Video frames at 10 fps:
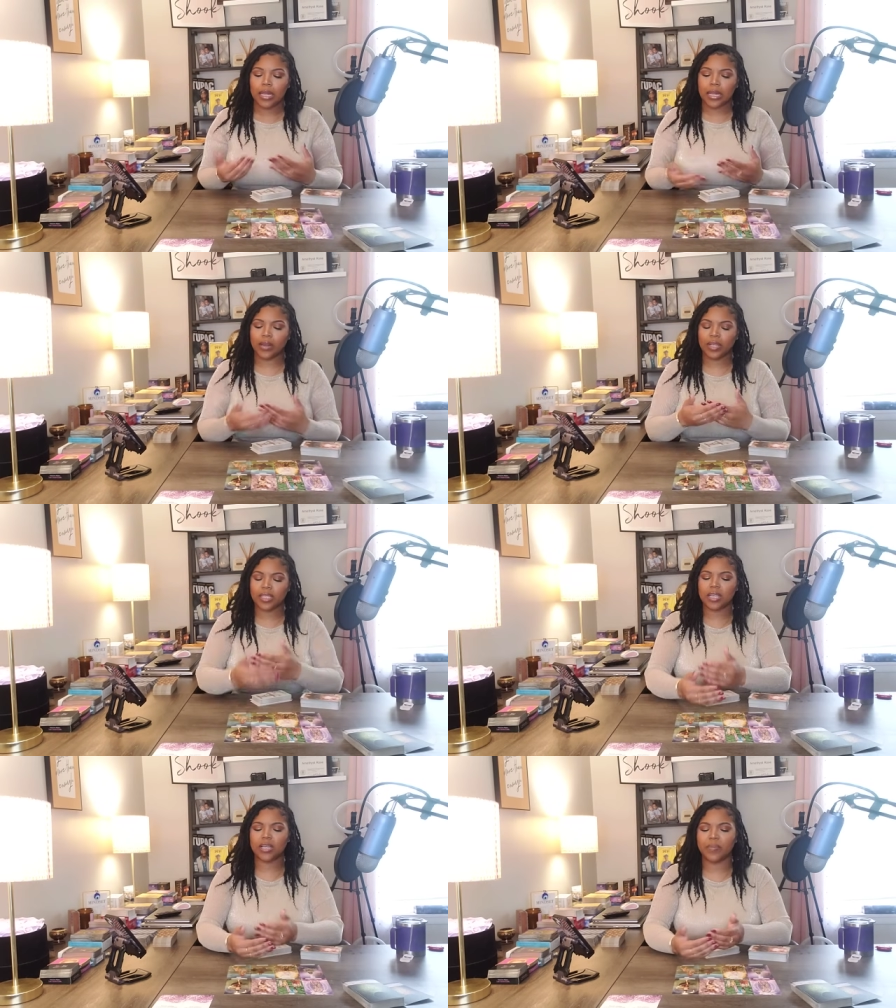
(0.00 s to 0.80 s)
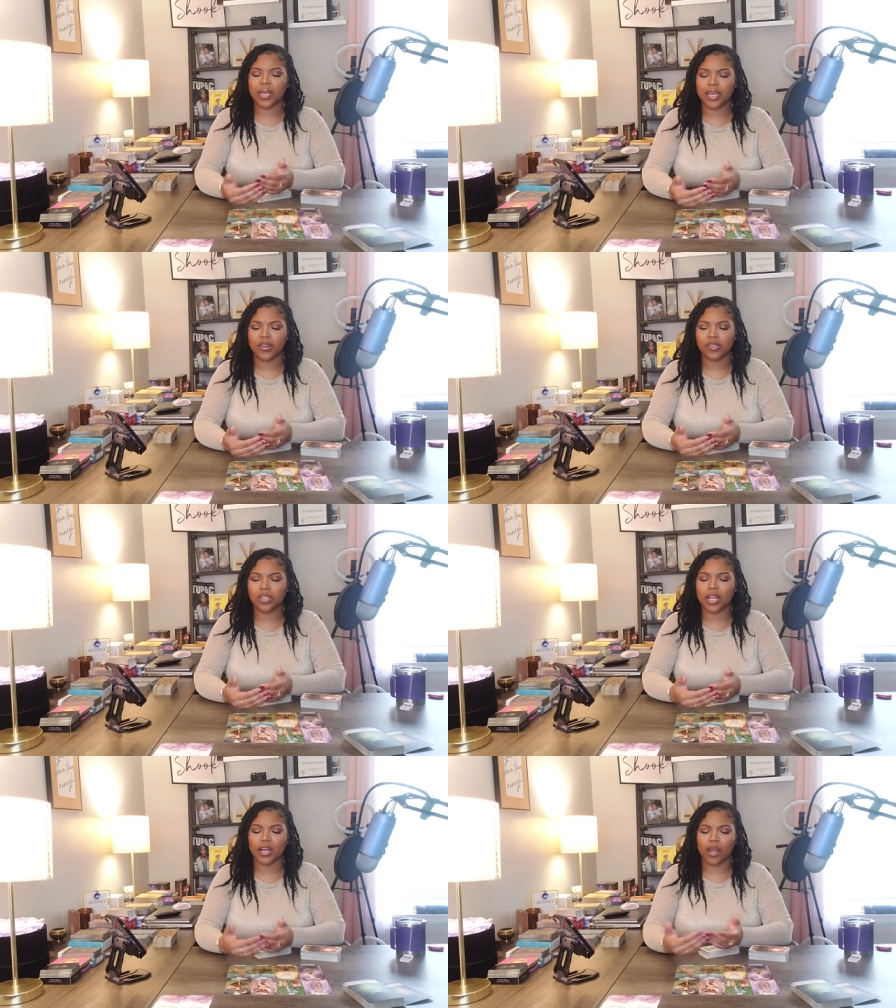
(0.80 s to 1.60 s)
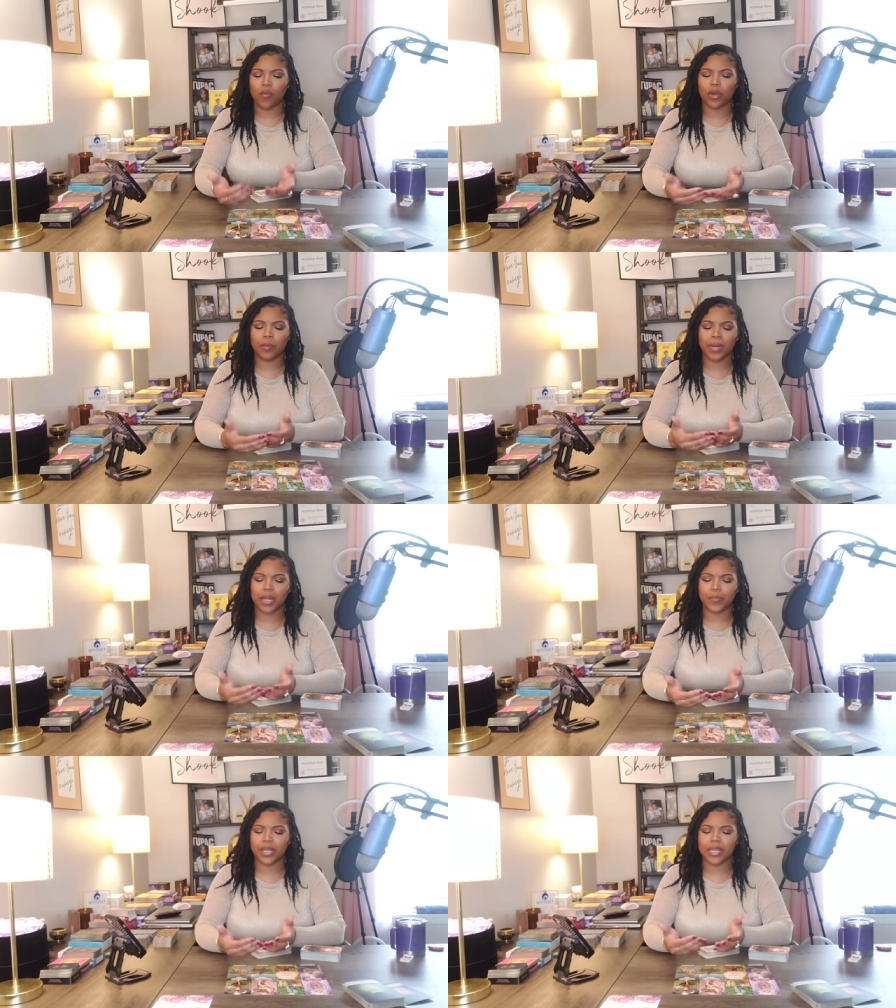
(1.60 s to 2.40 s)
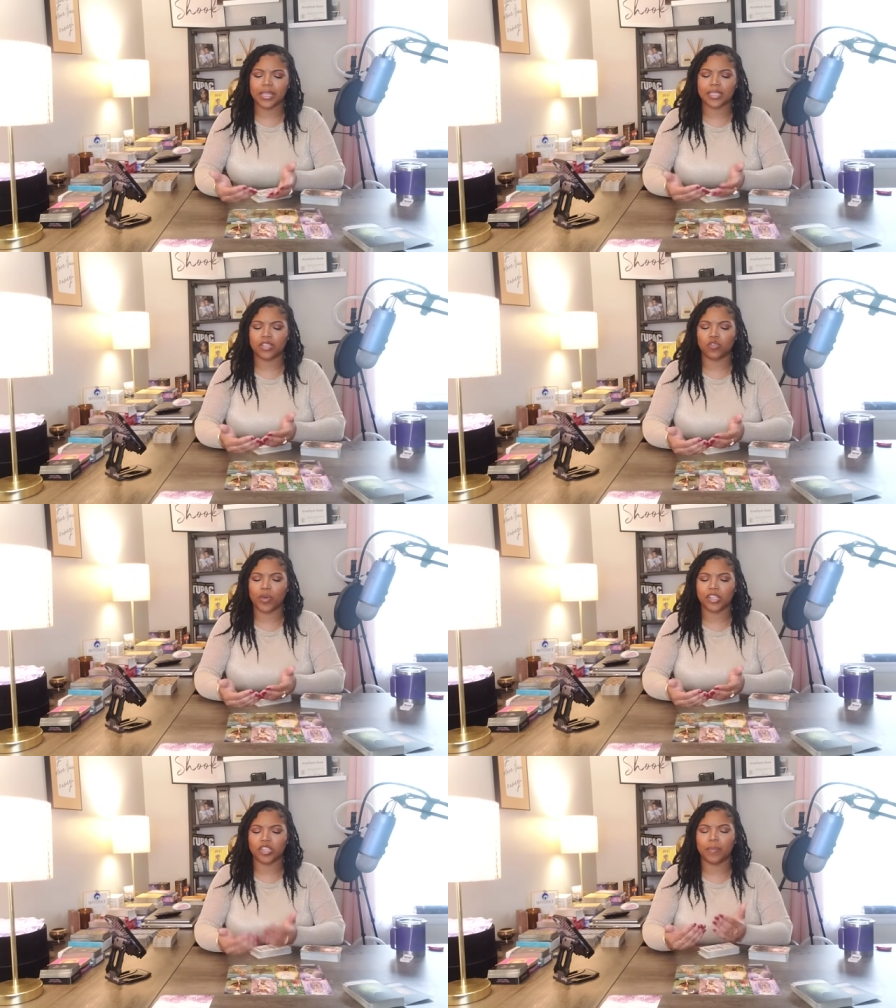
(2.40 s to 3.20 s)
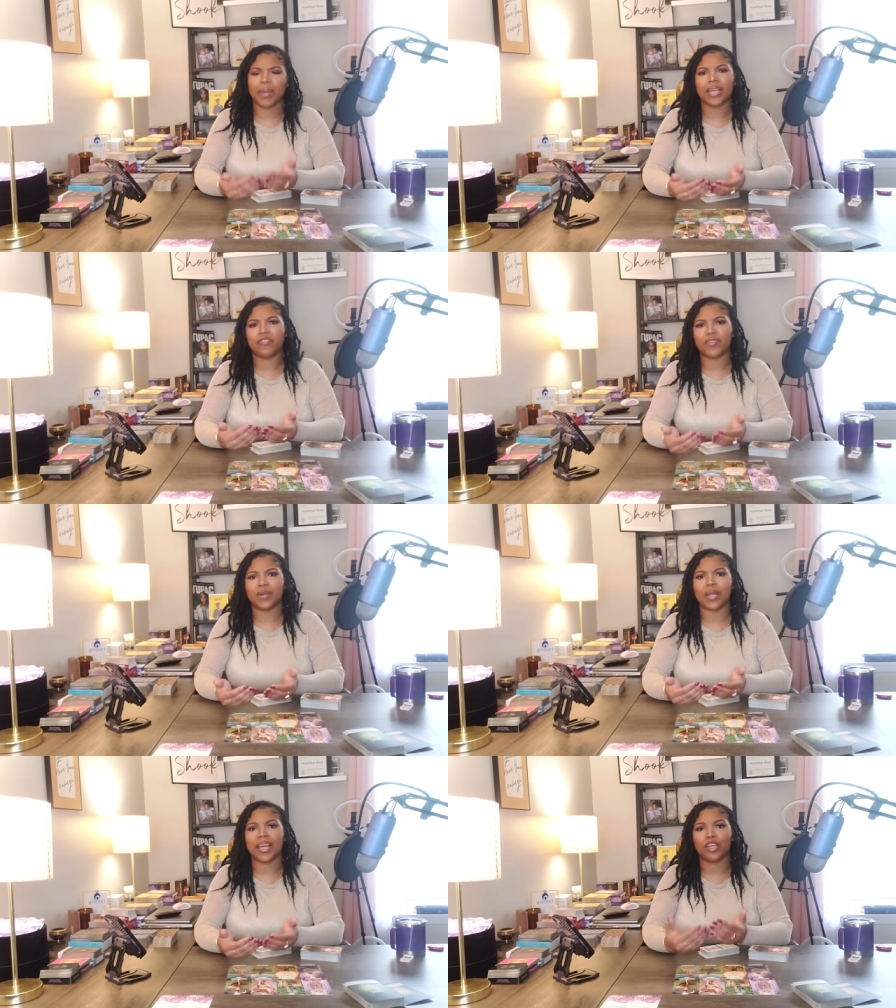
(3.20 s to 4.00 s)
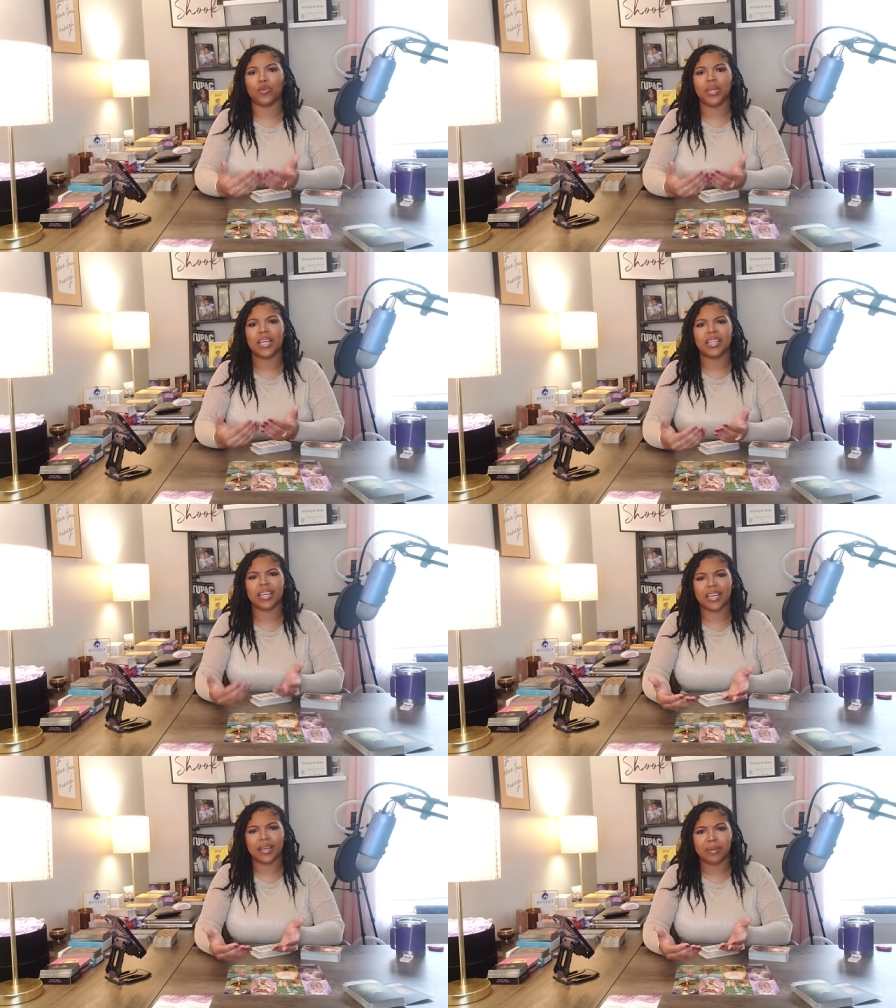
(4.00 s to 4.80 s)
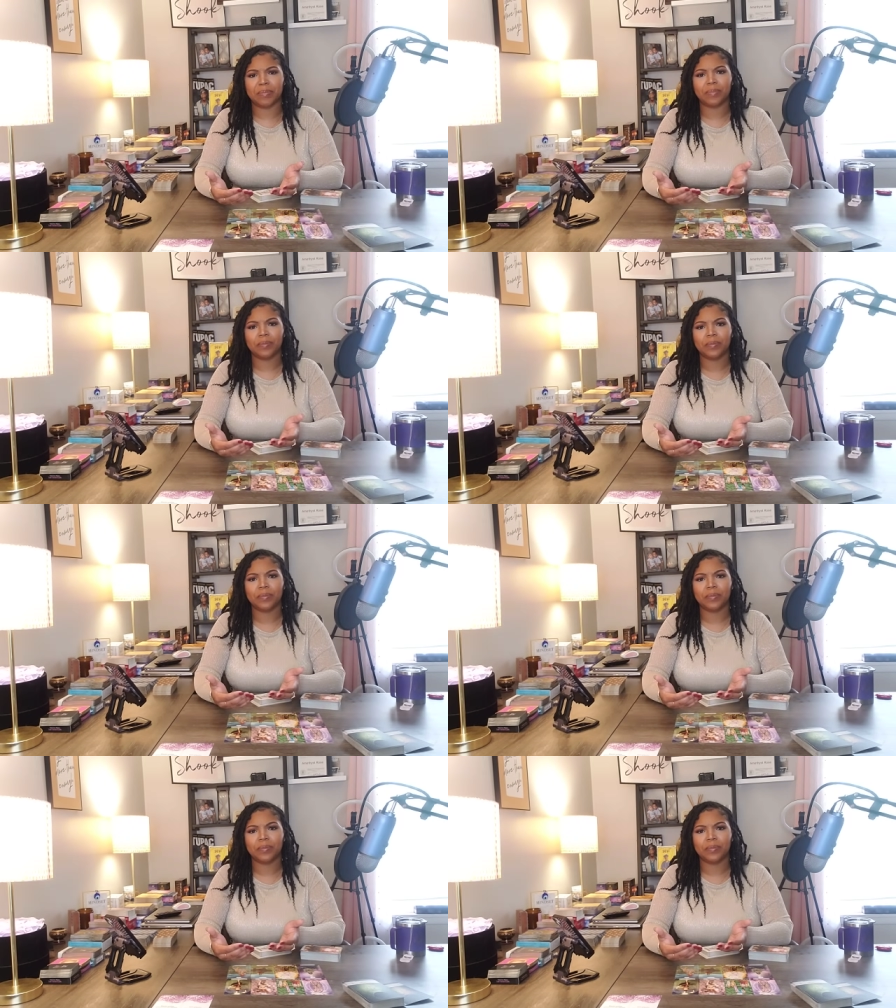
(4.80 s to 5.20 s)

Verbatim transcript: Now this could be an energy that they want to manipulate the situation and make it feel like you need them.